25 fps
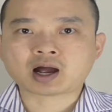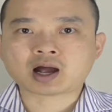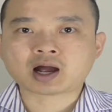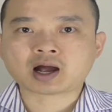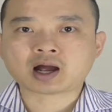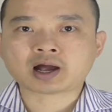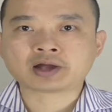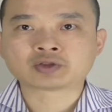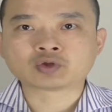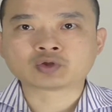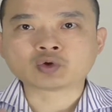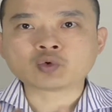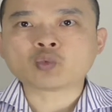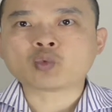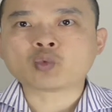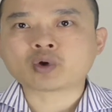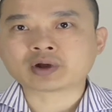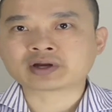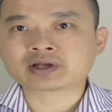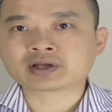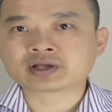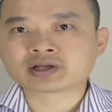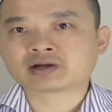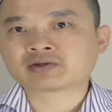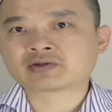I do
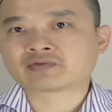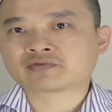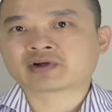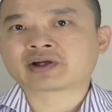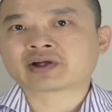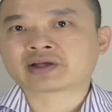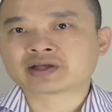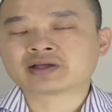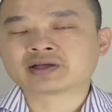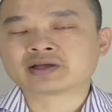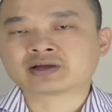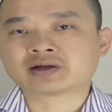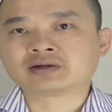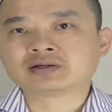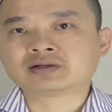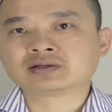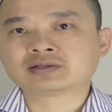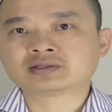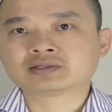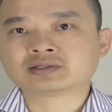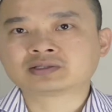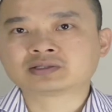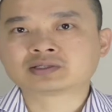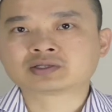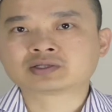want to clarify here.
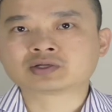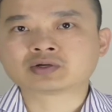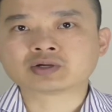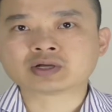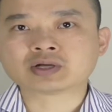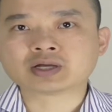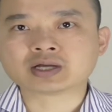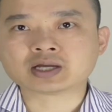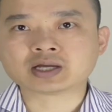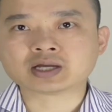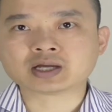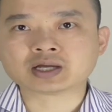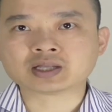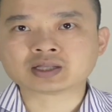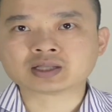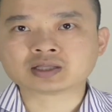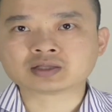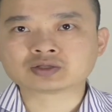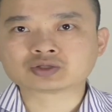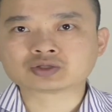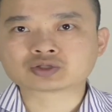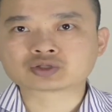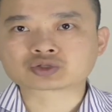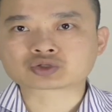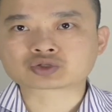So
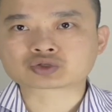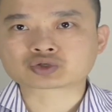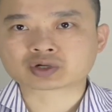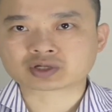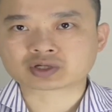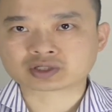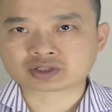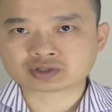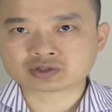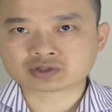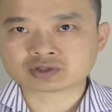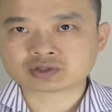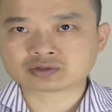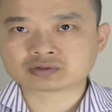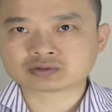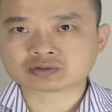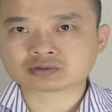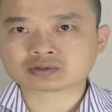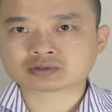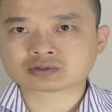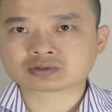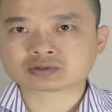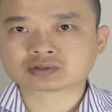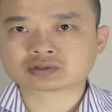in traditional